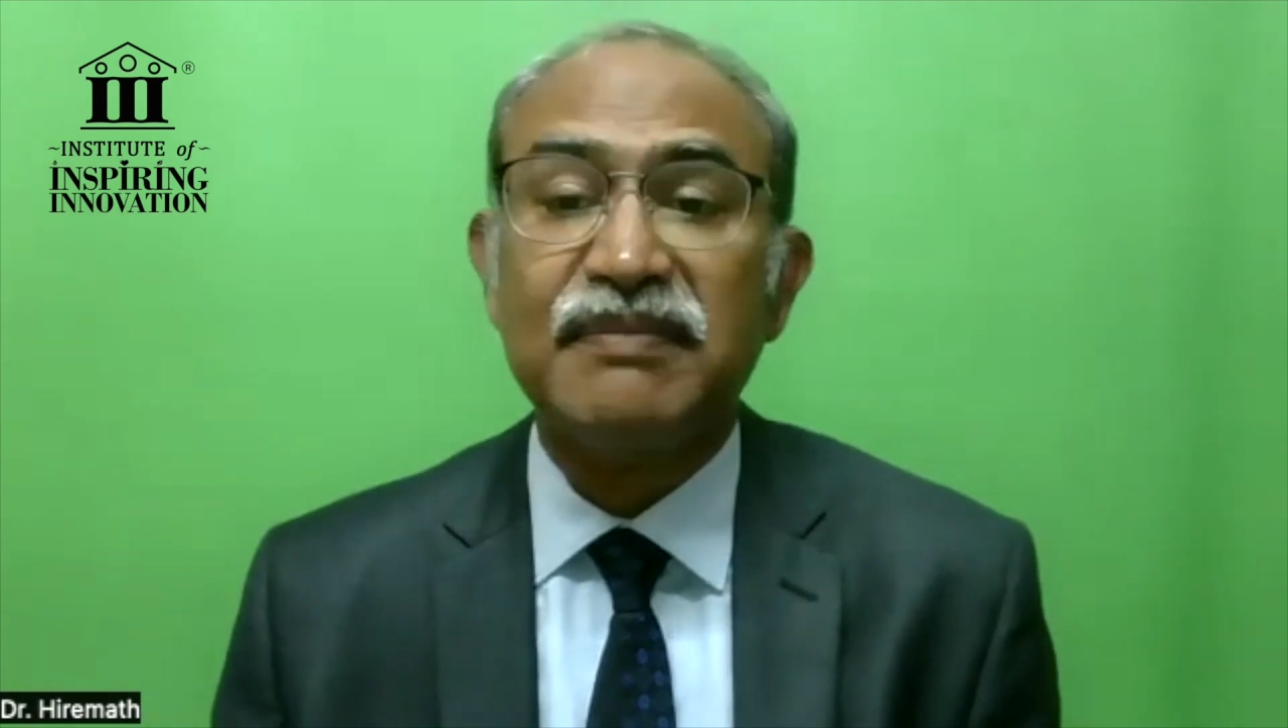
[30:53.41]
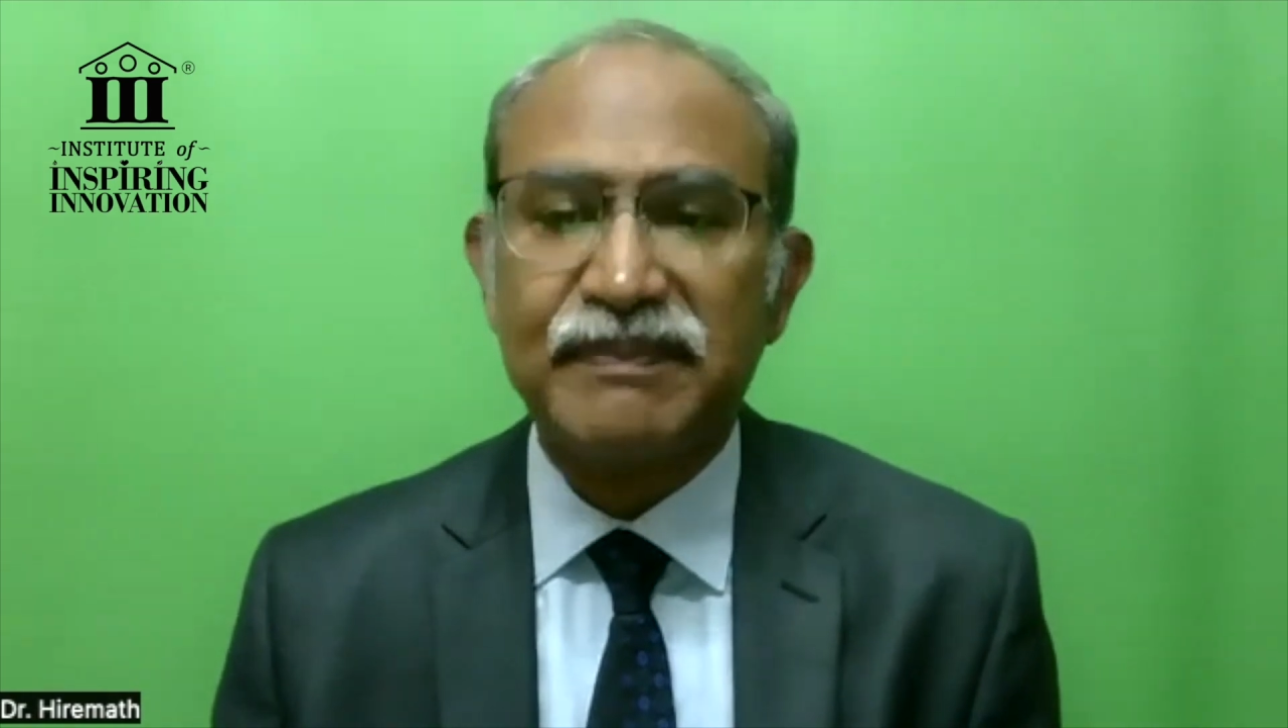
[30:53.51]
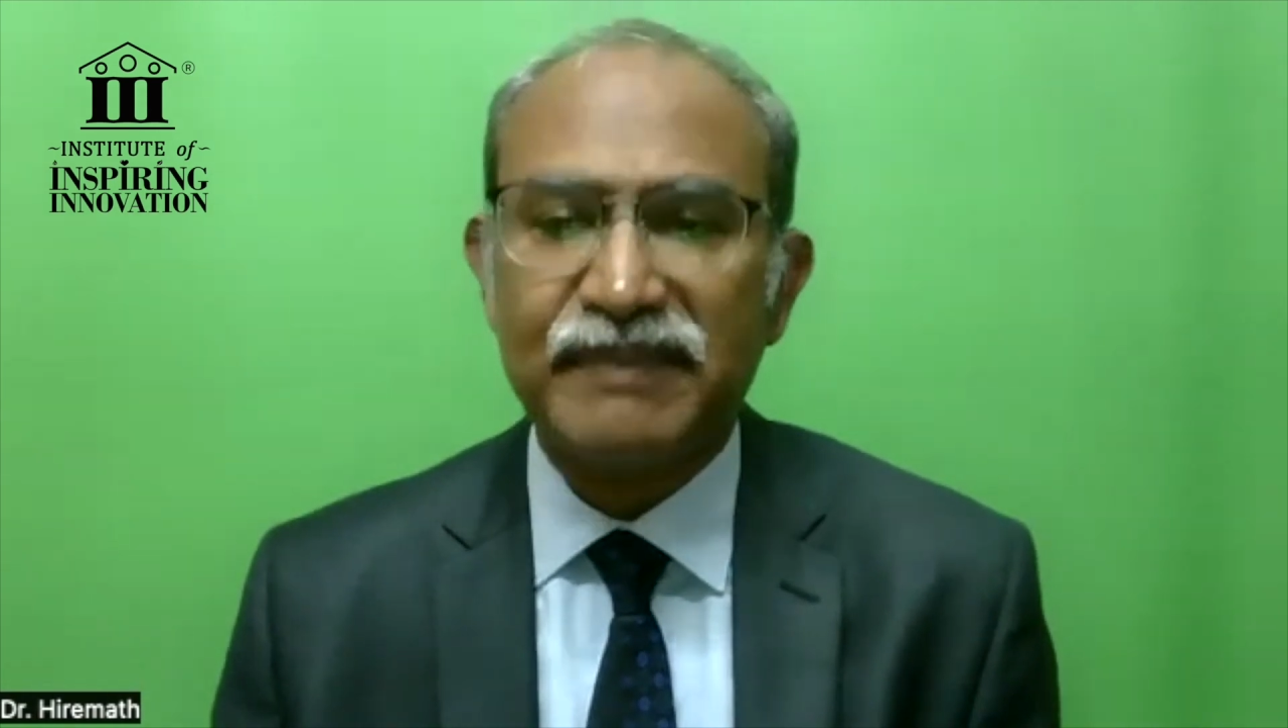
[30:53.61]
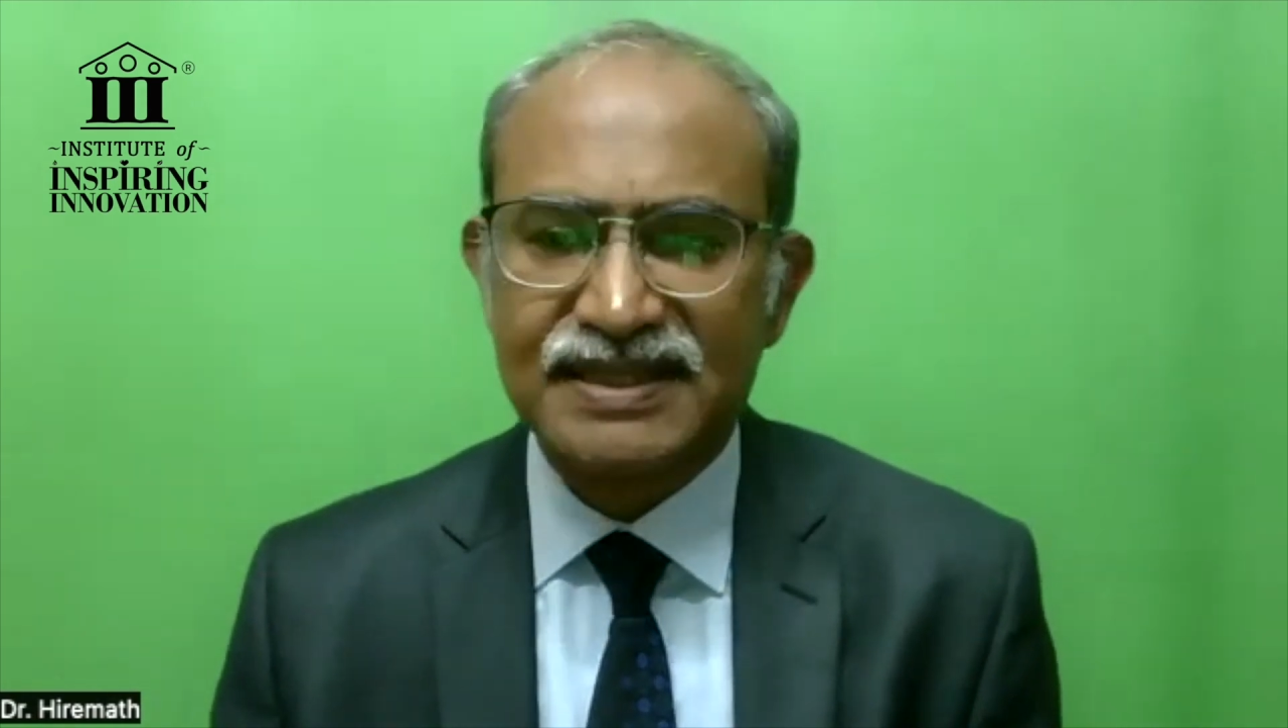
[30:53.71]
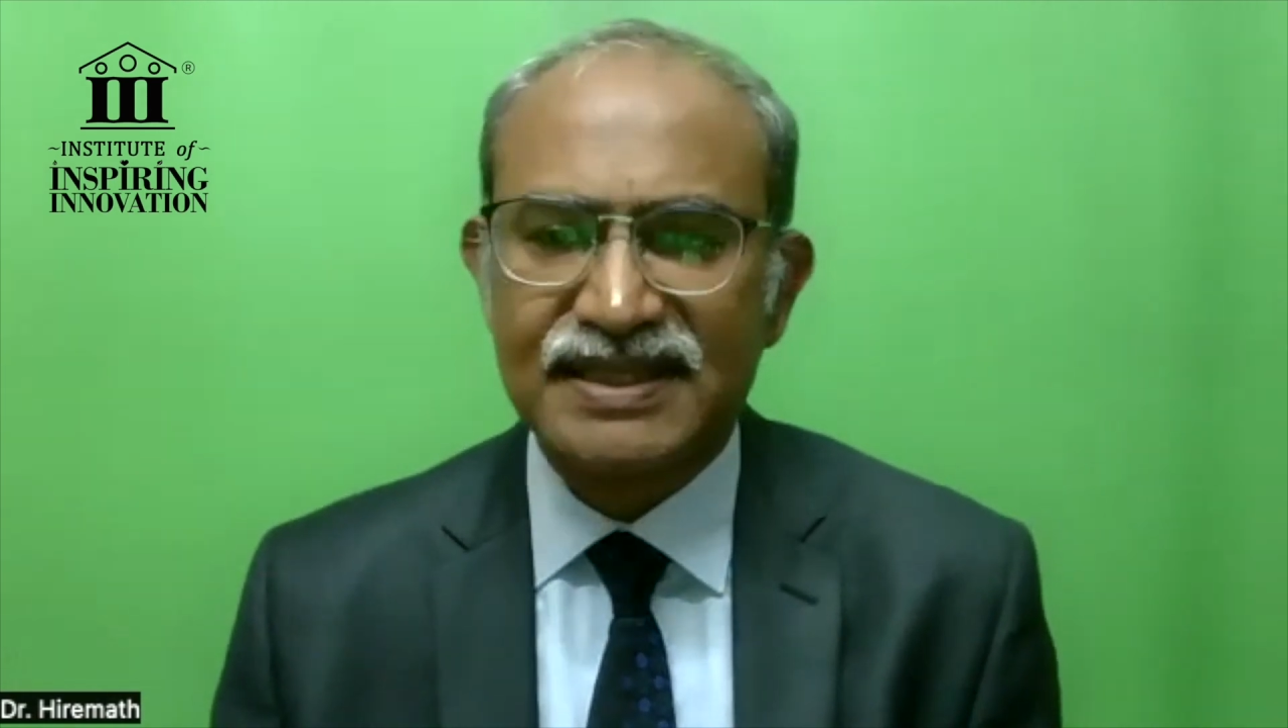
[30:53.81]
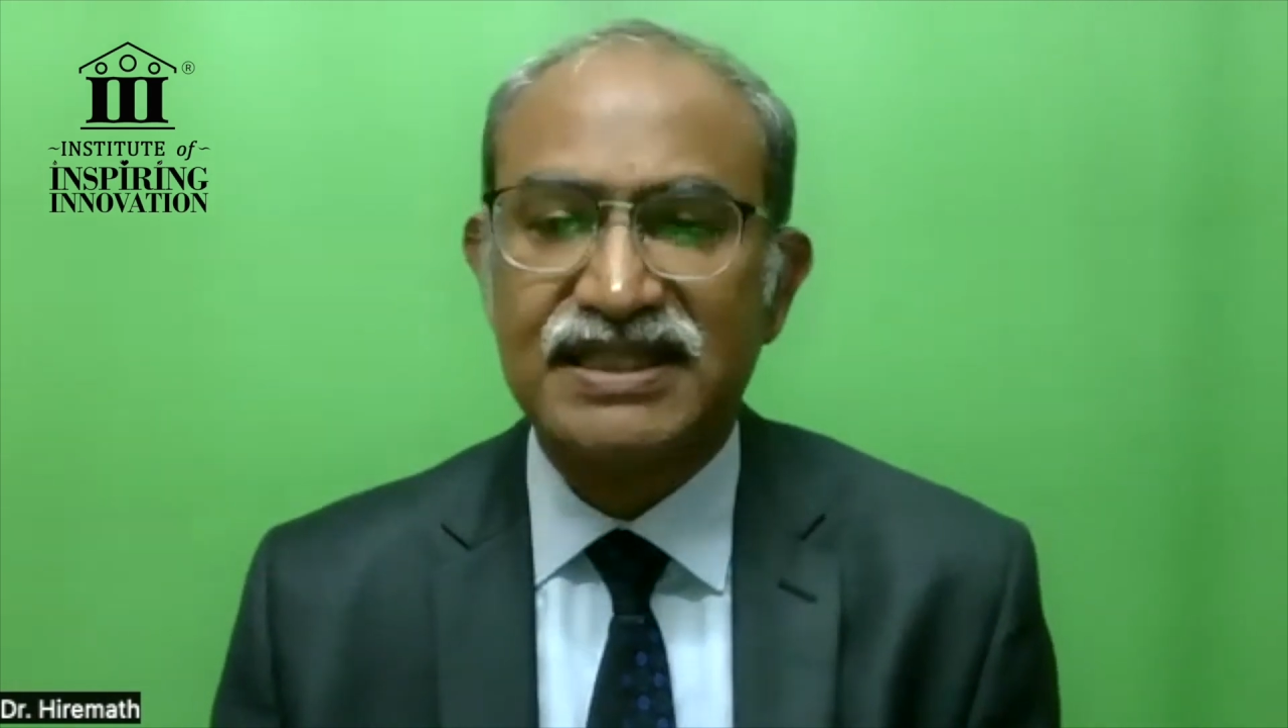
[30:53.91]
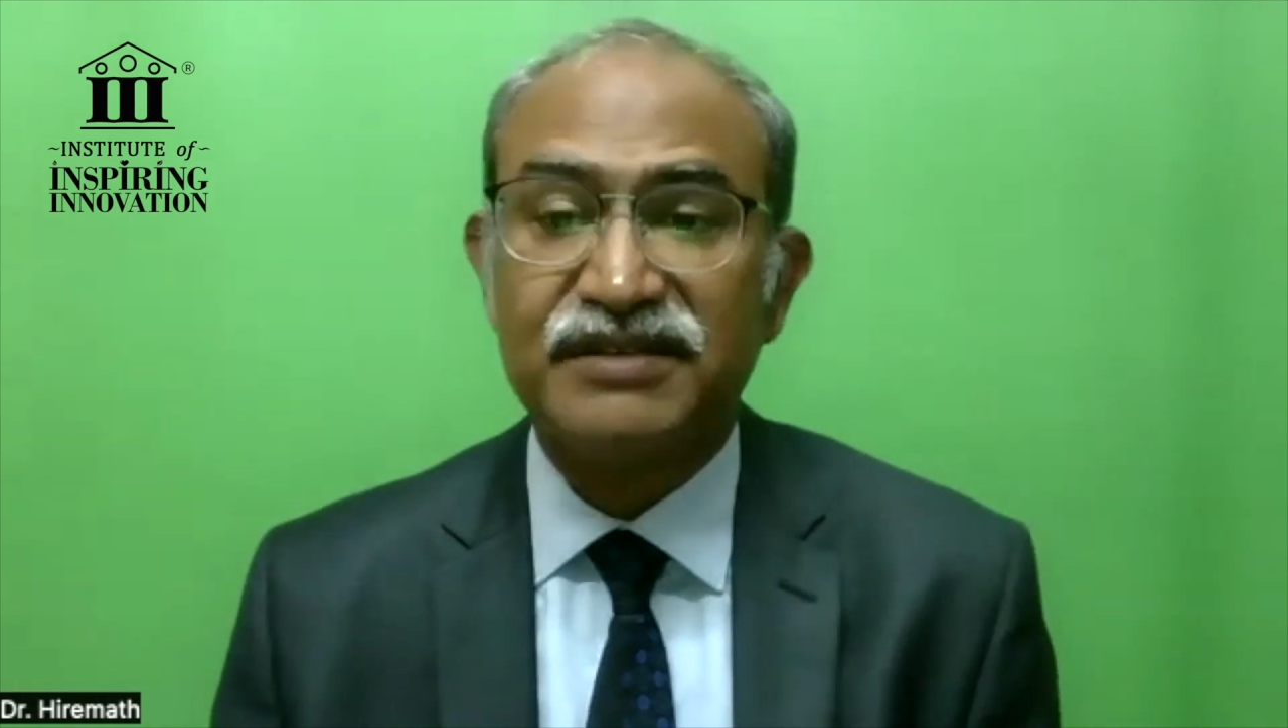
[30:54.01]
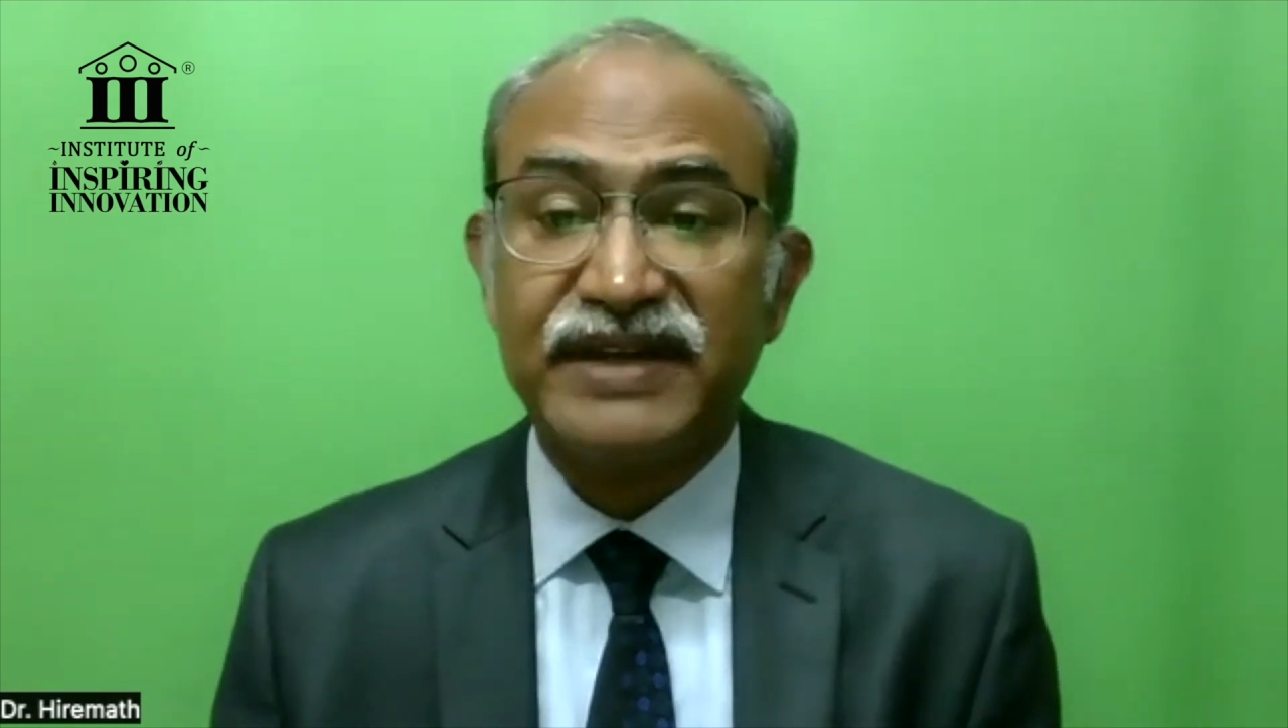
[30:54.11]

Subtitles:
bypass surgery,